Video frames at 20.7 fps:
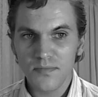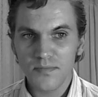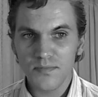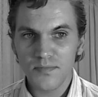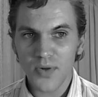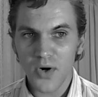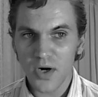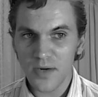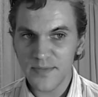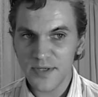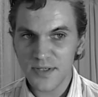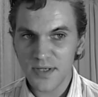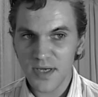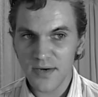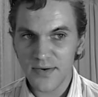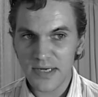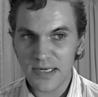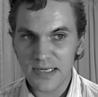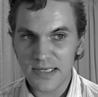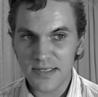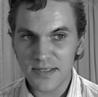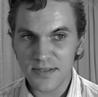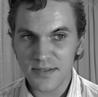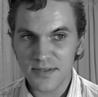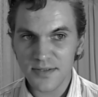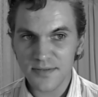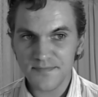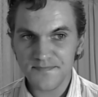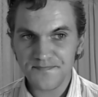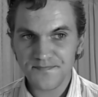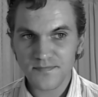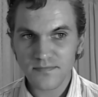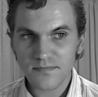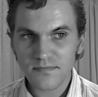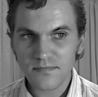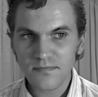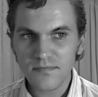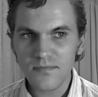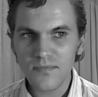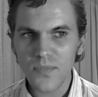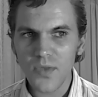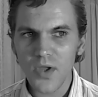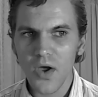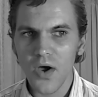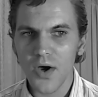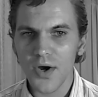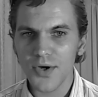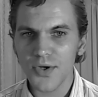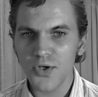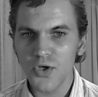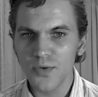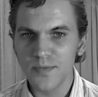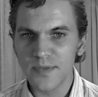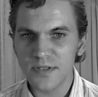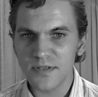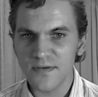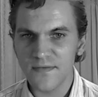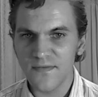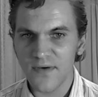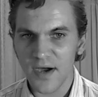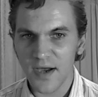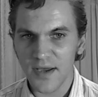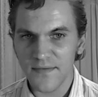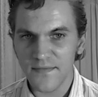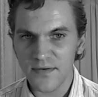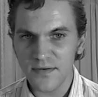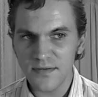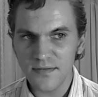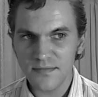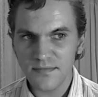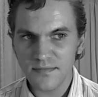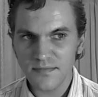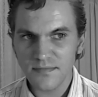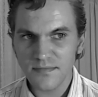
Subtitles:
Parliamentary Leaders on Human Survival,